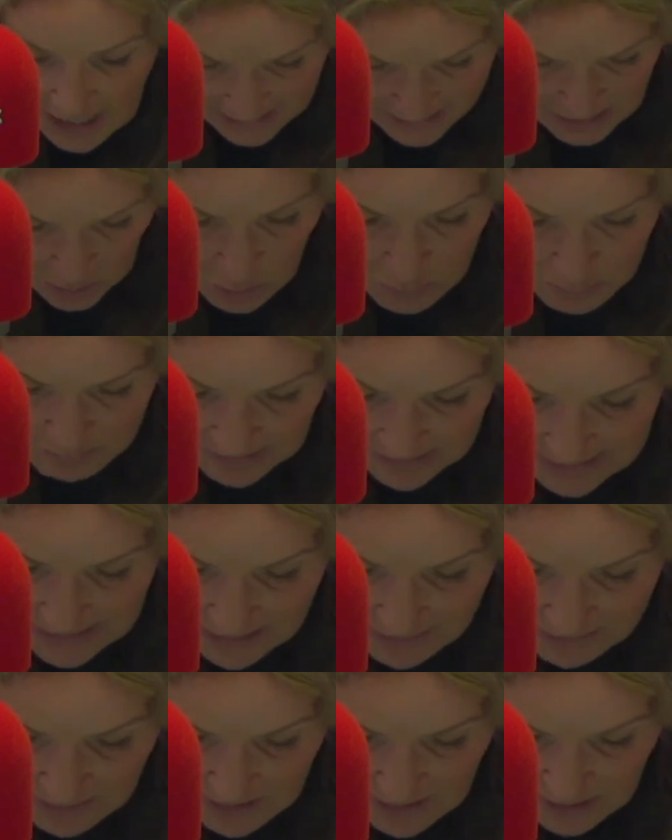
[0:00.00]
I don't
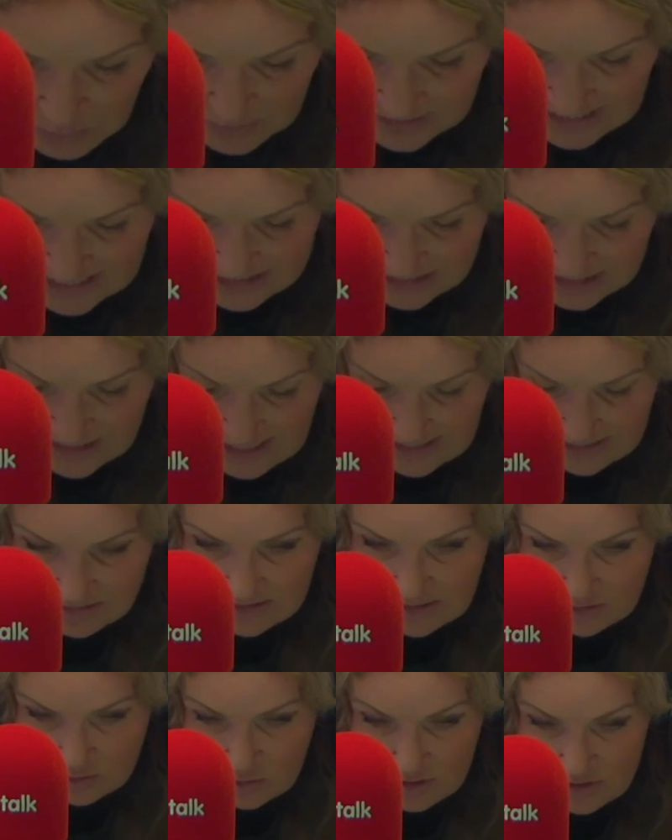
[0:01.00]
believe we're getting our
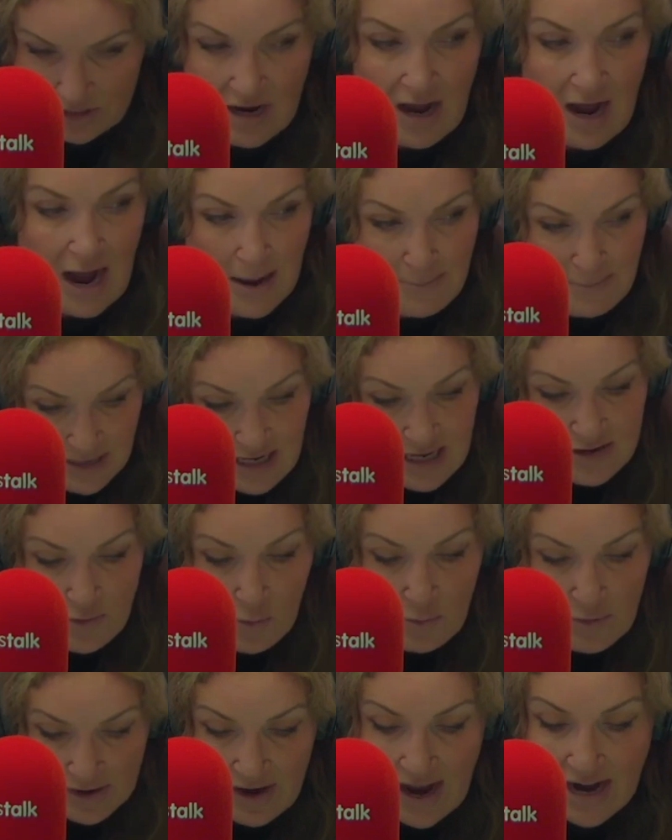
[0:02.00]
house in order. I believe
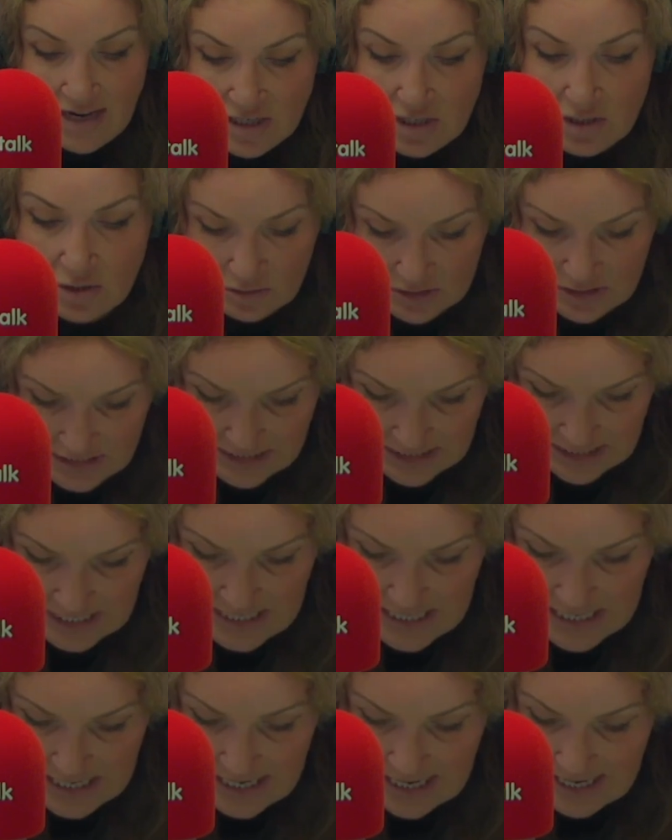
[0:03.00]
what we are actually going to
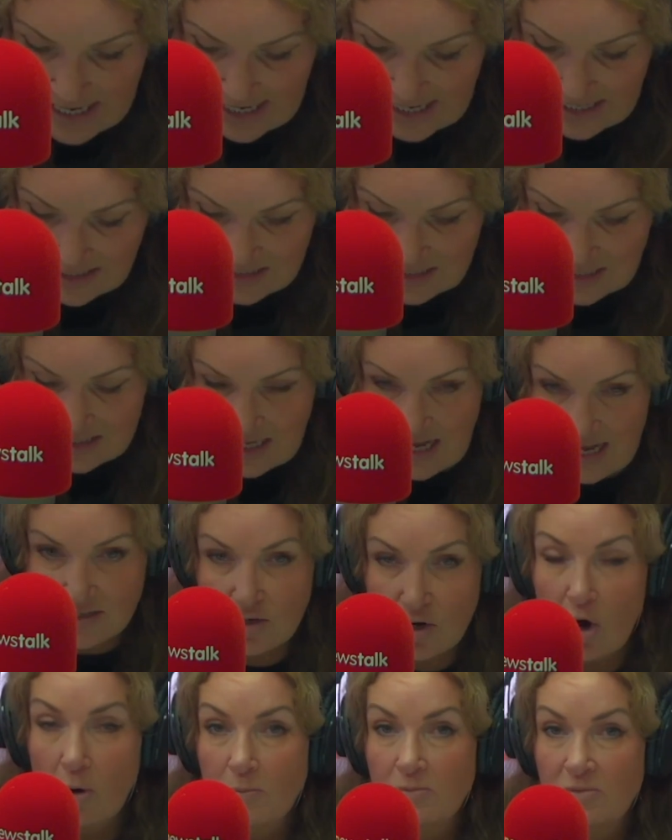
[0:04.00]
see is
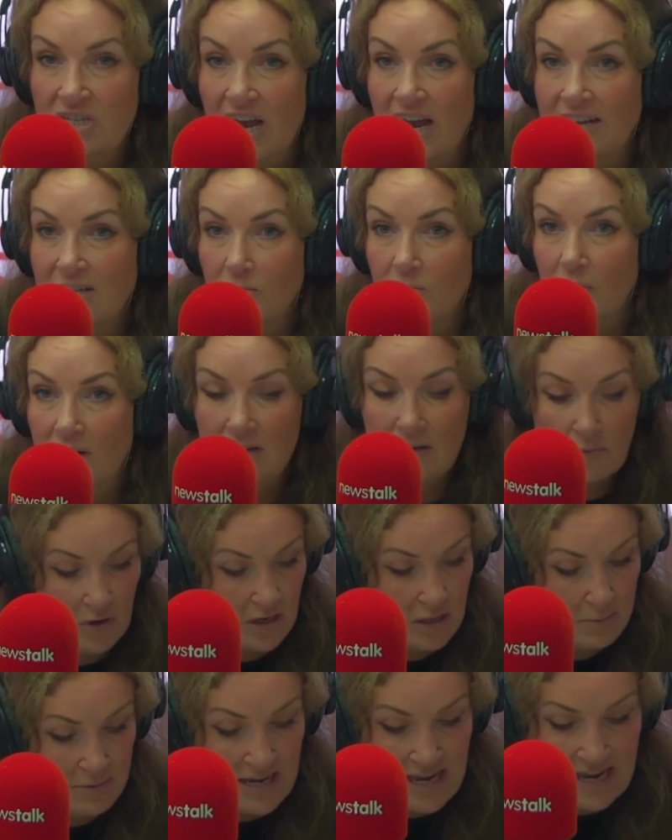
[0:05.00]
that come January, we're
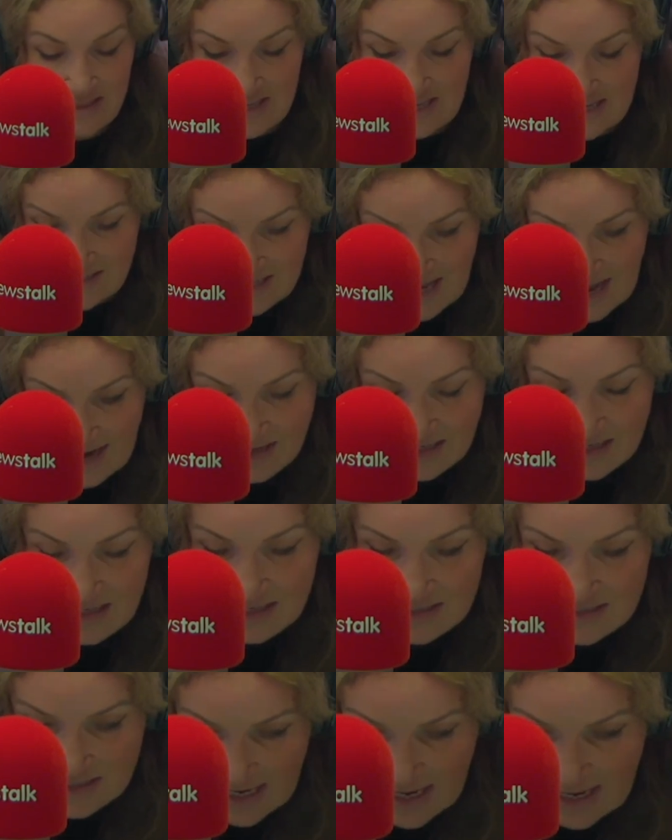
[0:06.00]
going to be in the exact
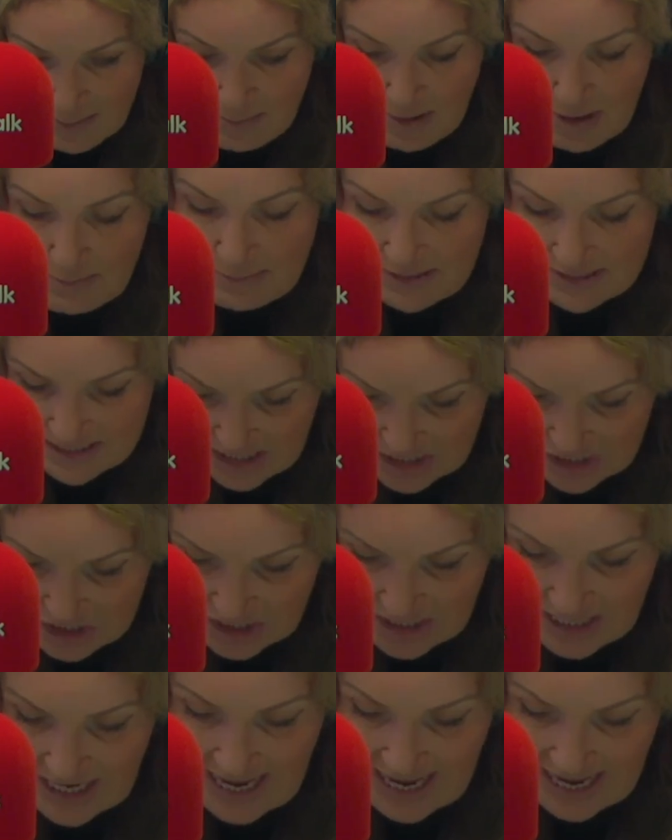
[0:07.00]
same
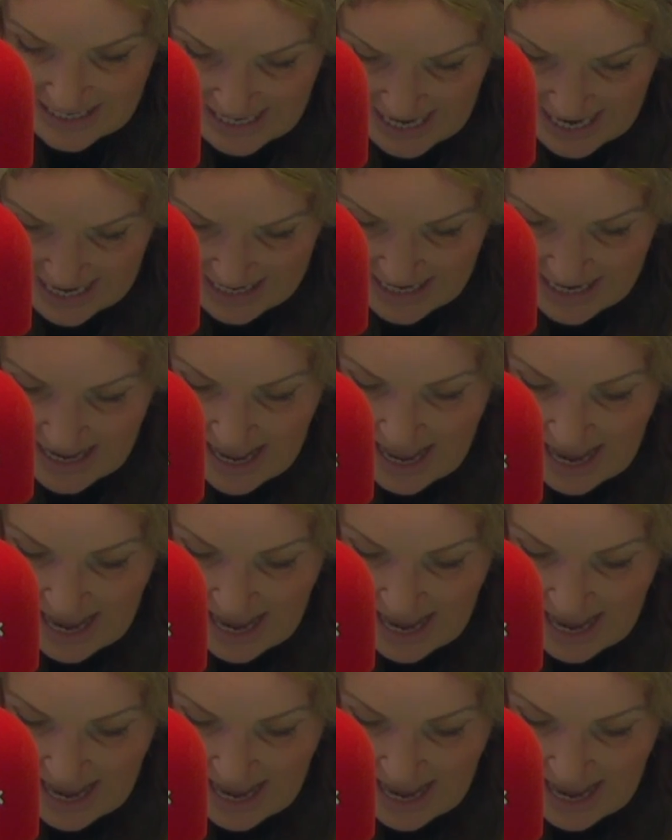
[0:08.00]
position again.